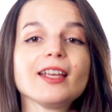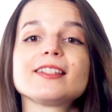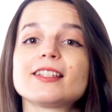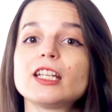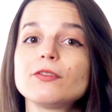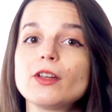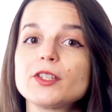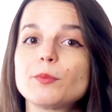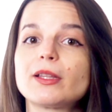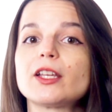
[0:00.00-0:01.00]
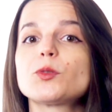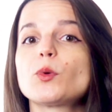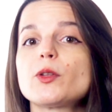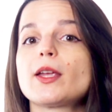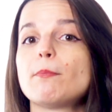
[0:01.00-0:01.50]
See if there's a place
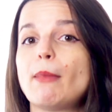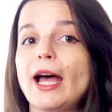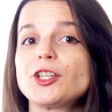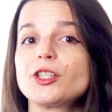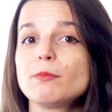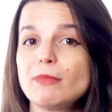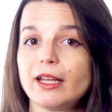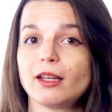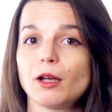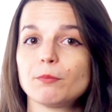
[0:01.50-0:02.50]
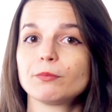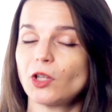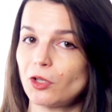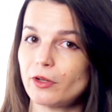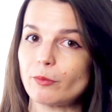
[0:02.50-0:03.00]
where you can match the medium,
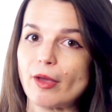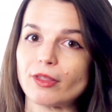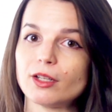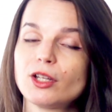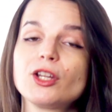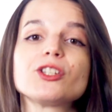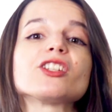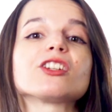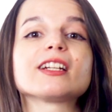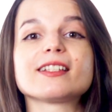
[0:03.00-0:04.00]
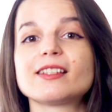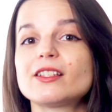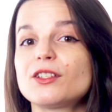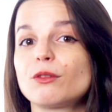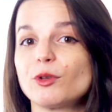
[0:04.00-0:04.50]
the learning method, to your
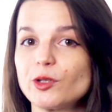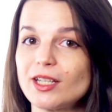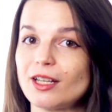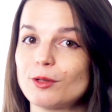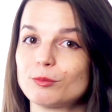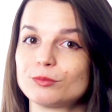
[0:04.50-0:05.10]
existing routine.